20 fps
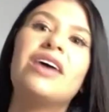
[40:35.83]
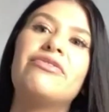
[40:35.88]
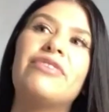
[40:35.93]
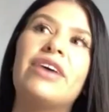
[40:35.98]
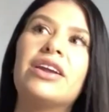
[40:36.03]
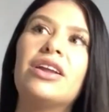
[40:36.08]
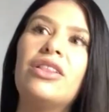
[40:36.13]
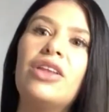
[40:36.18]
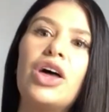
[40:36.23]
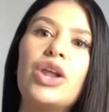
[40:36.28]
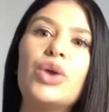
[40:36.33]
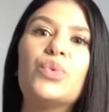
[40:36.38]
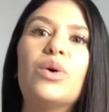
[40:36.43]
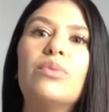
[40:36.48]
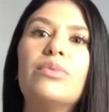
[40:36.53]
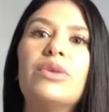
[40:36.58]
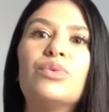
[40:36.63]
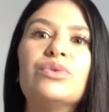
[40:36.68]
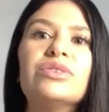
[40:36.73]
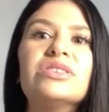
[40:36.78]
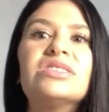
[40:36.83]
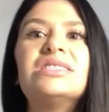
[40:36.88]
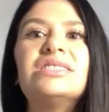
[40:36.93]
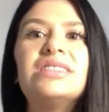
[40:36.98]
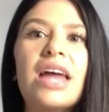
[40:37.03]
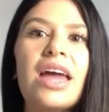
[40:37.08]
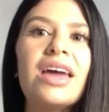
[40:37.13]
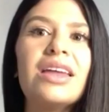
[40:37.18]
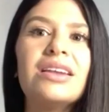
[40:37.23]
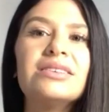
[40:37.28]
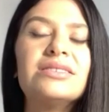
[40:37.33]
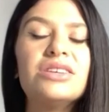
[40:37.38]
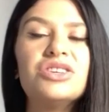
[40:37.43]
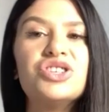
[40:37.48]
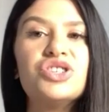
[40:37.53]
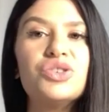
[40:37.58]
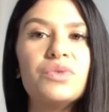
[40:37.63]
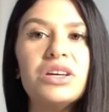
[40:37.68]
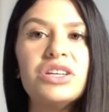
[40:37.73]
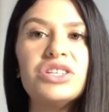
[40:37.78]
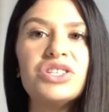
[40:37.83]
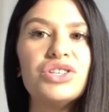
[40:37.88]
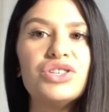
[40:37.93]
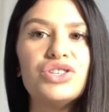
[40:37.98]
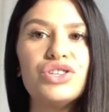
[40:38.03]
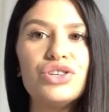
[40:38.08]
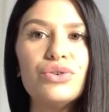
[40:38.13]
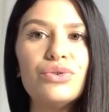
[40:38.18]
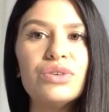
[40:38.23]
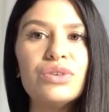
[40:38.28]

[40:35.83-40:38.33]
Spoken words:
find a lot of women will stay in a situation too,